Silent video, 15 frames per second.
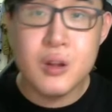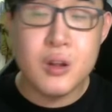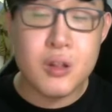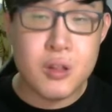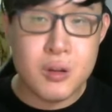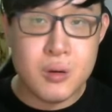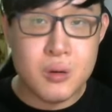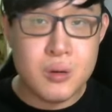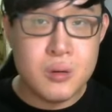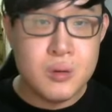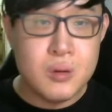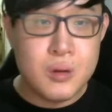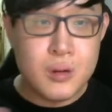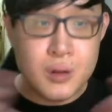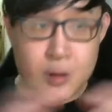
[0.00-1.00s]
So
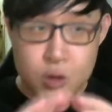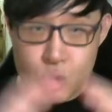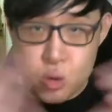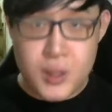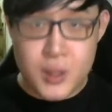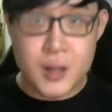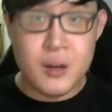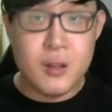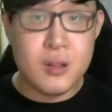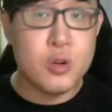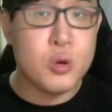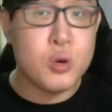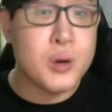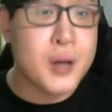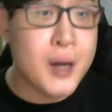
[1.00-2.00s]
do take this
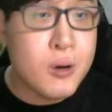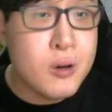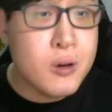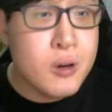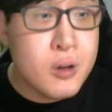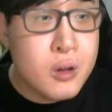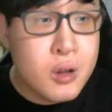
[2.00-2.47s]
into account,